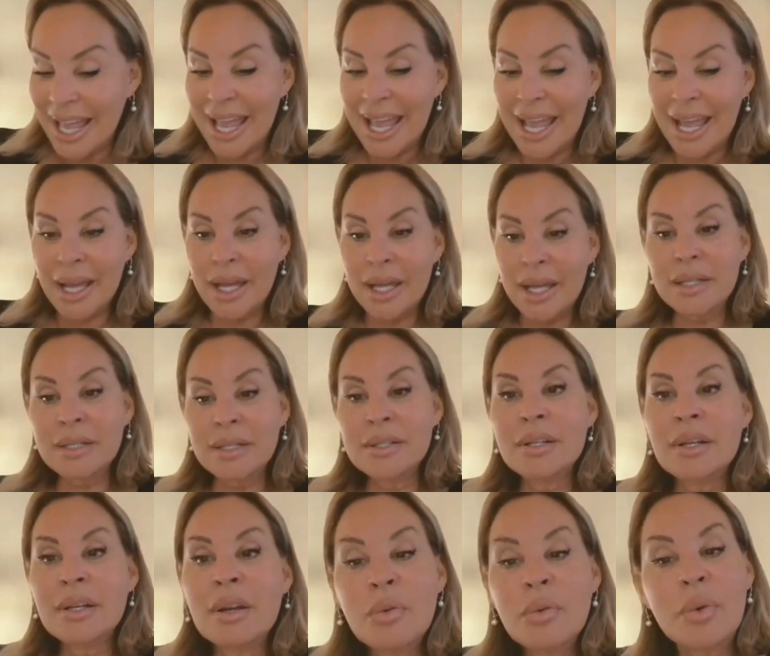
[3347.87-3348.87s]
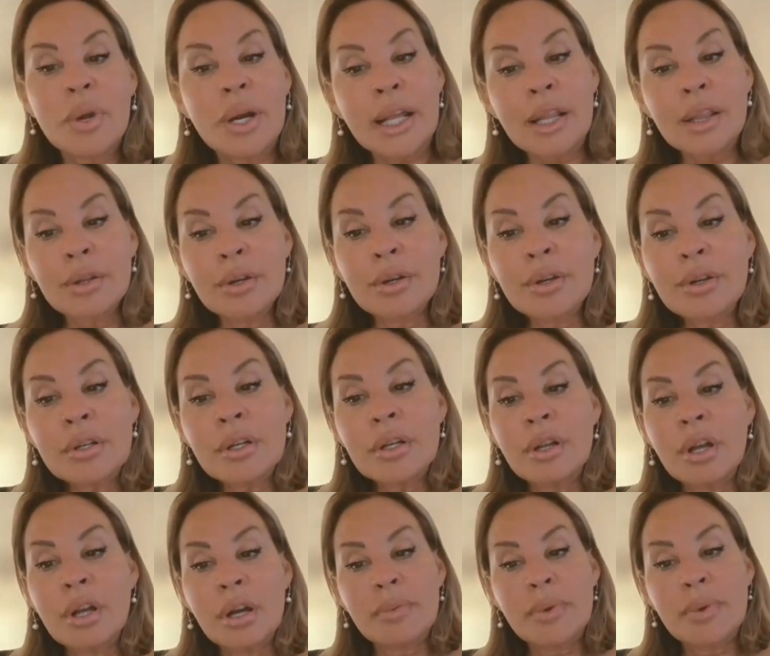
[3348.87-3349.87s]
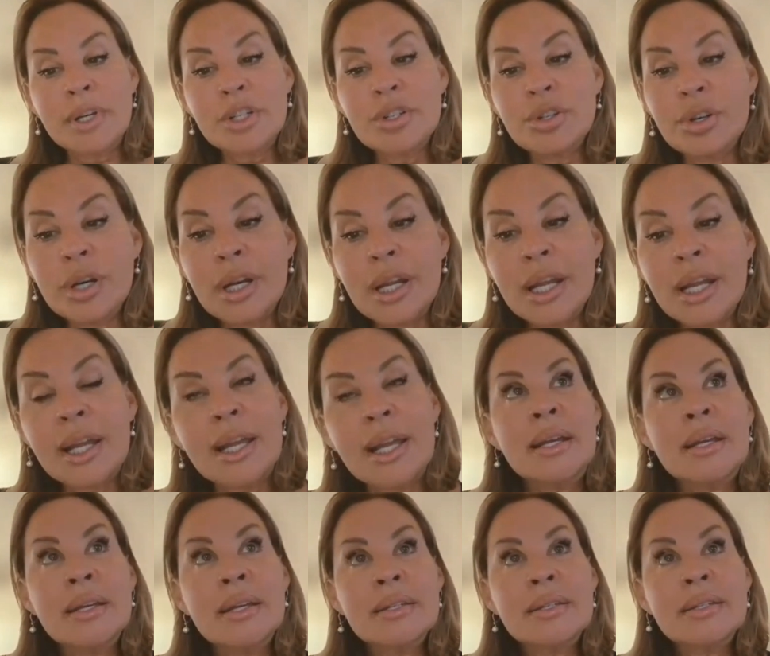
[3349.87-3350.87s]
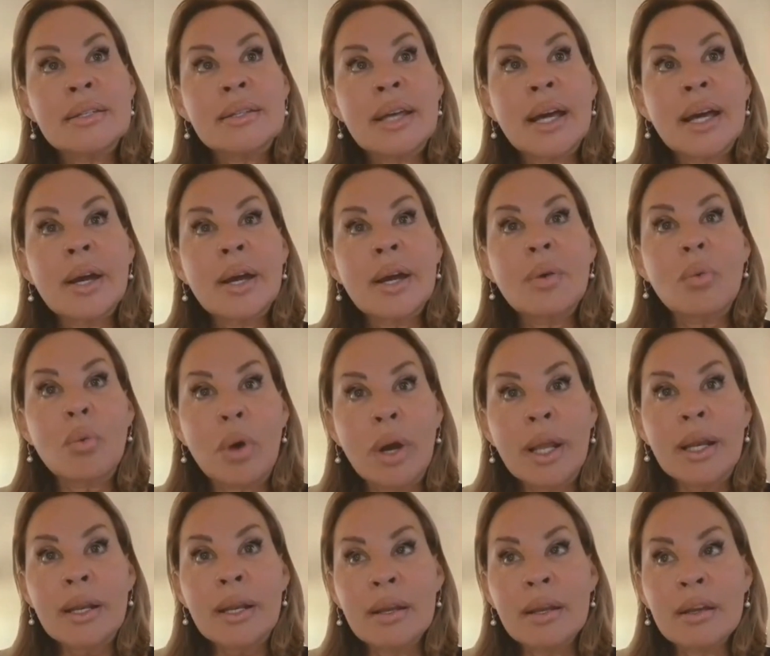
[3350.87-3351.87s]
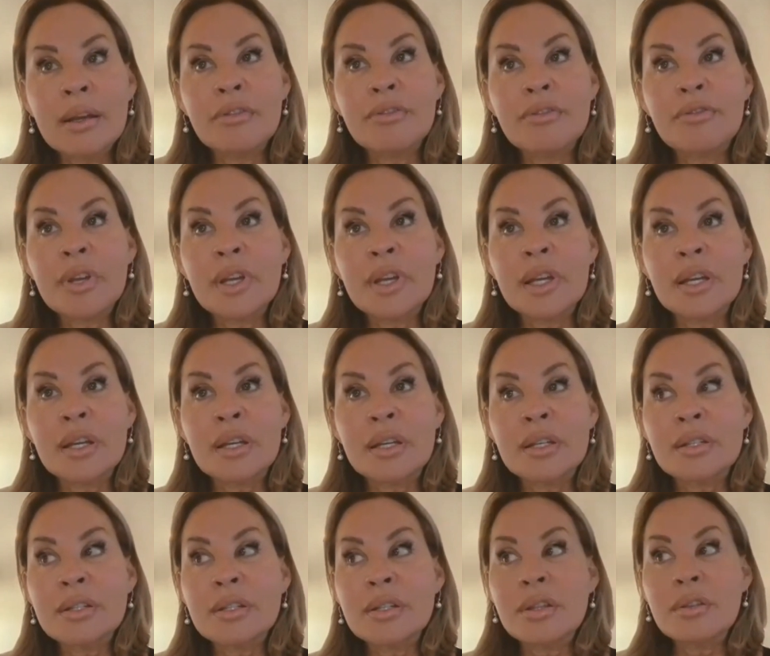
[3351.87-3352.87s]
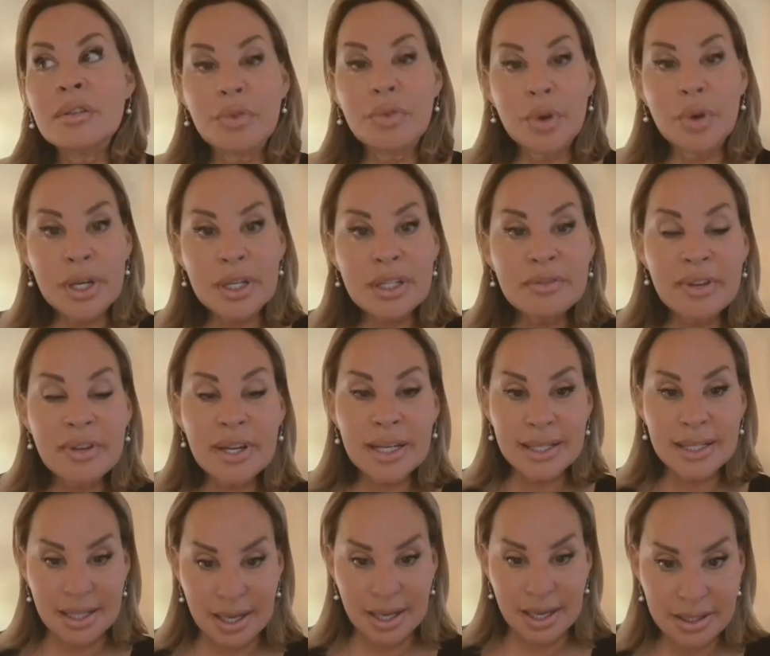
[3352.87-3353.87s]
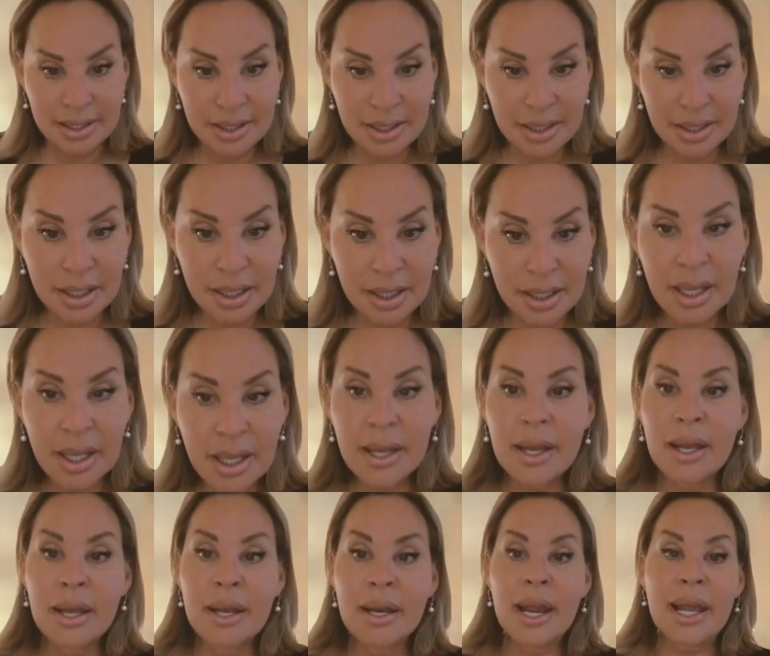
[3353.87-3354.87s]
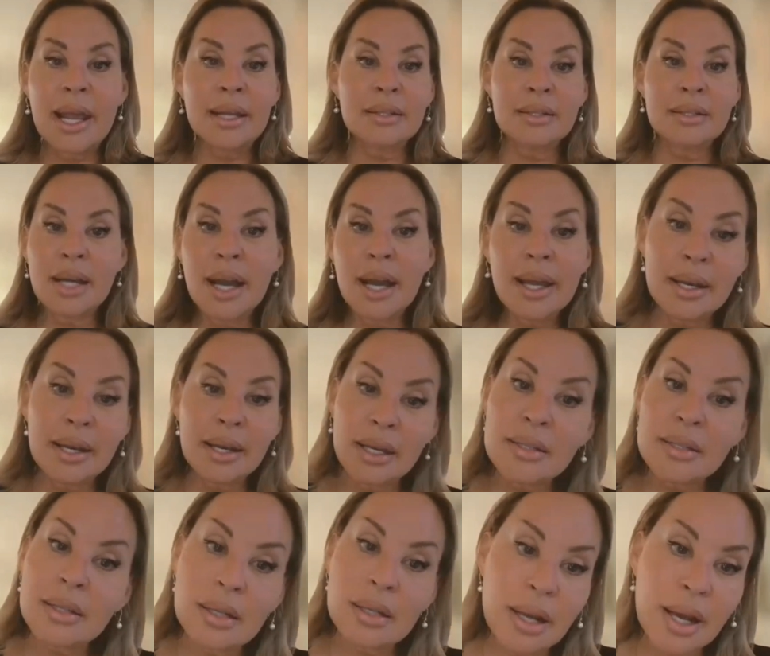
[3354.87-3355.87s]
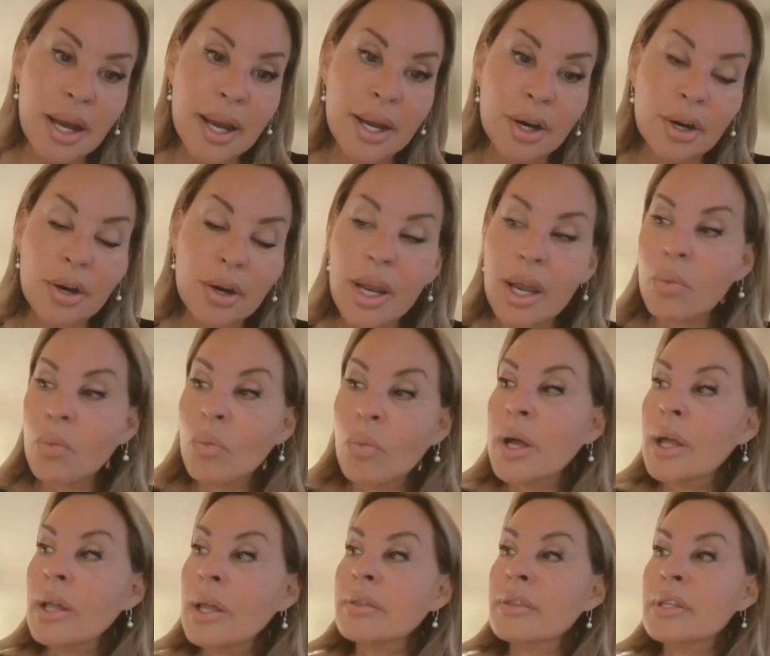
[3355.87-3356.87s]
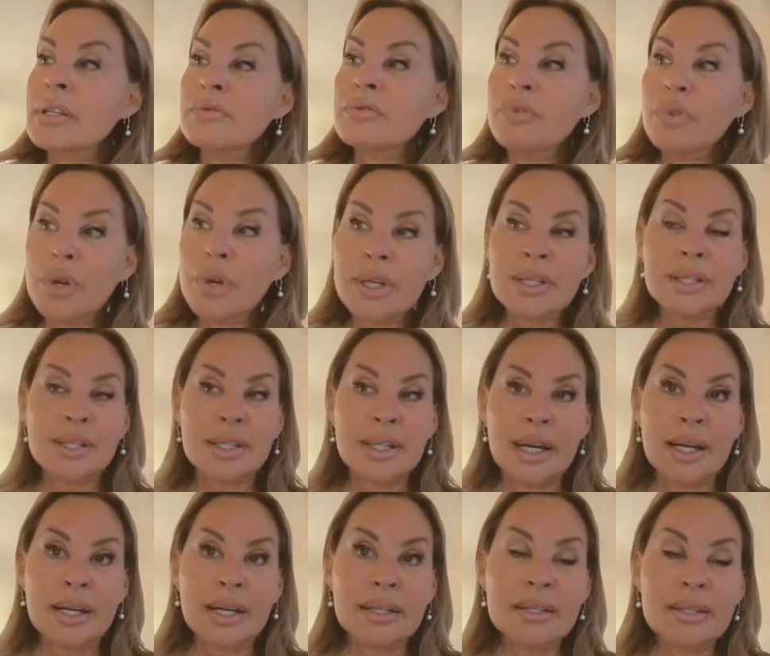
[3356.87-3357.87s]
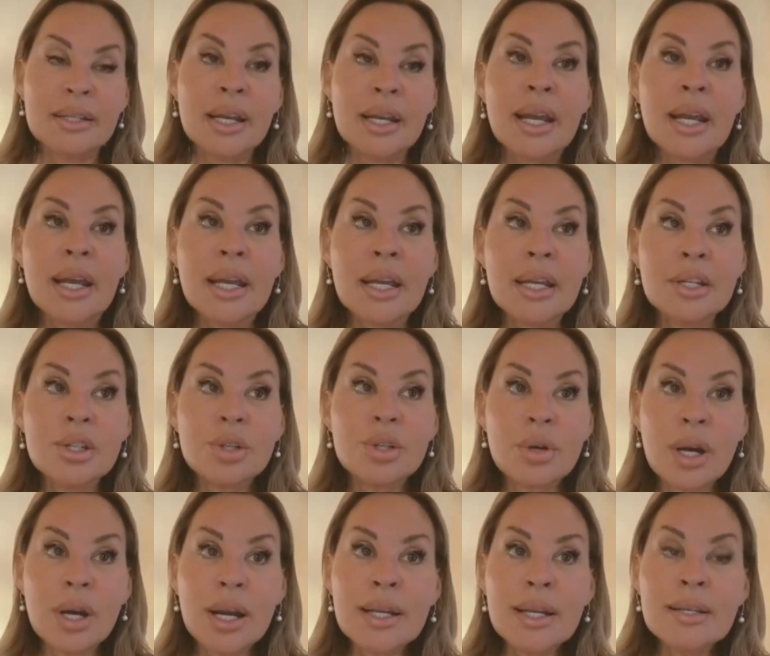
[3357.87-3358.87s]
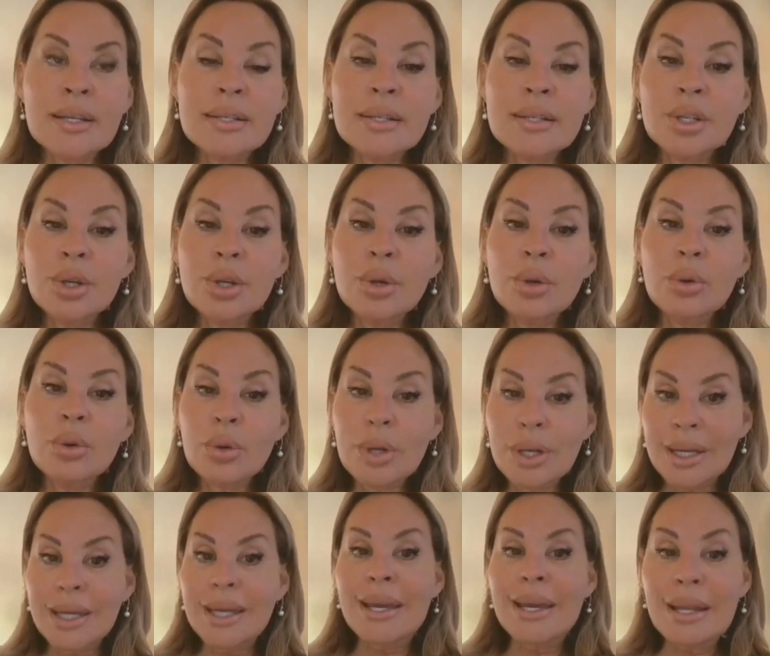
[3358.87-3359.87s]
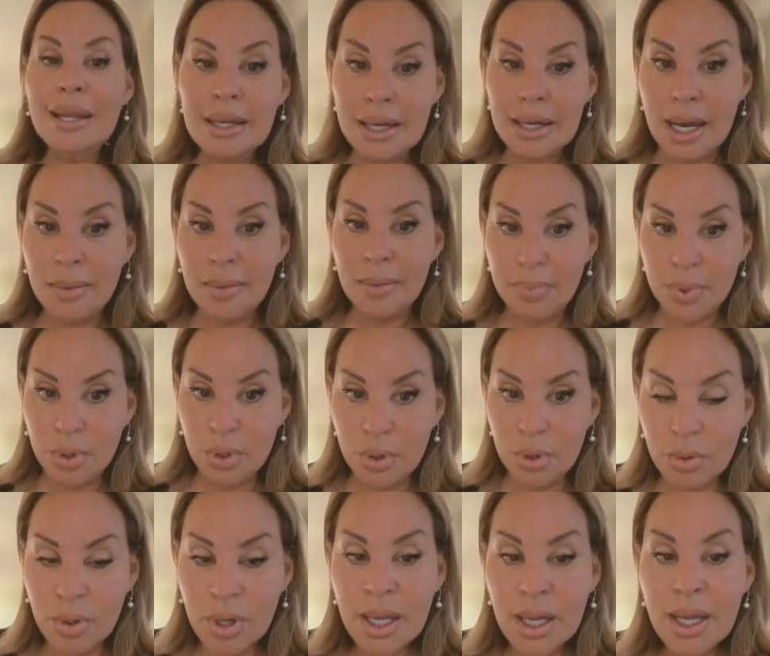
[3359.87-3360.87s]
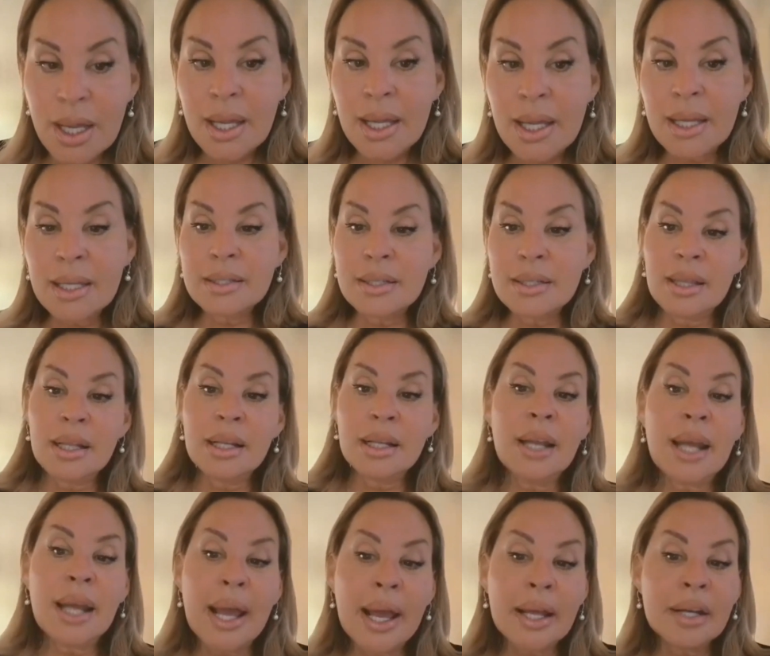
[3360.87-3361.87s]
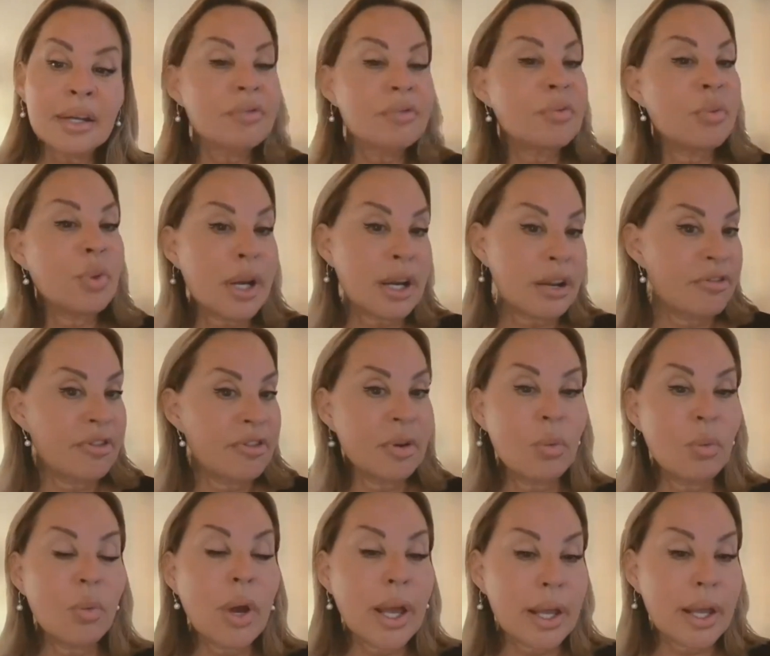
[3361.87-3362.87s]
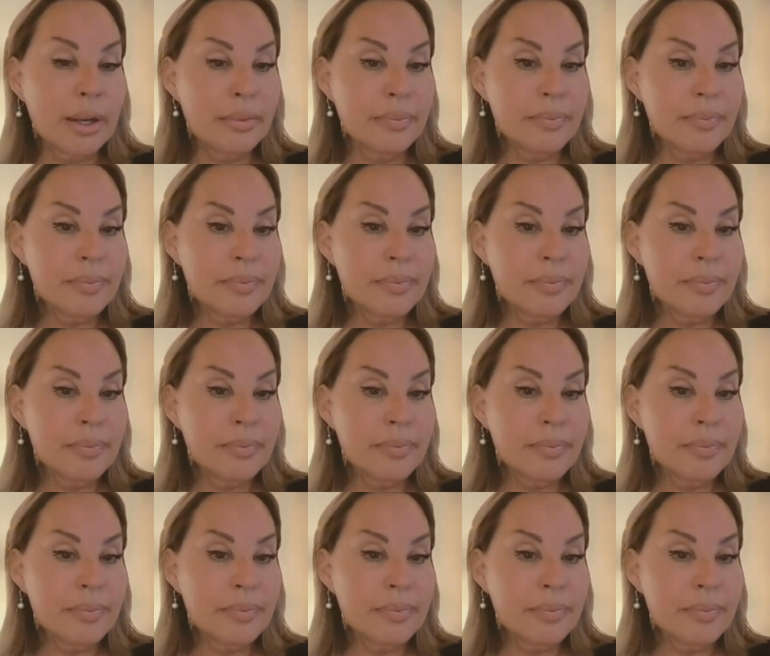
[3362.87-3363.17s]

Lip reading: And what I learned along my journey is that what if is the voice of anxiety, and anxiety is a liar. And what this voice does, it tries to kidnap you into the land of what if and when.